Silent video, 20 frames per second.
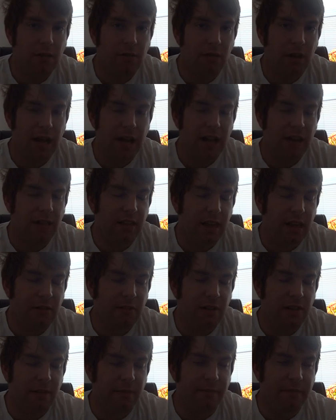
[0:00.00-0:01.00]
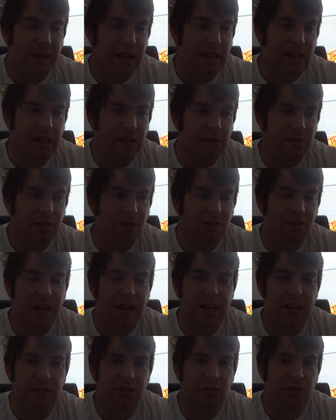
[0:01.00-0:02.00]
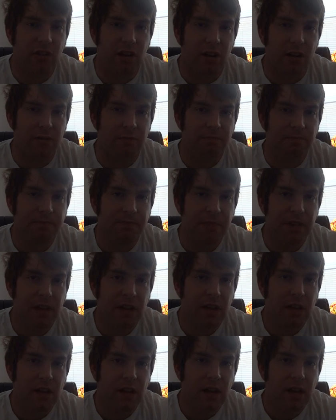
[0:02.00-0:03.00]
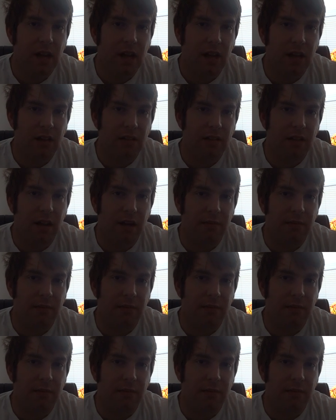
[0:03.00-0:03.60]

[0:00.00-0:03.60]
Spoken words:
like I said, he wasn't mean, he was just kind of stern. And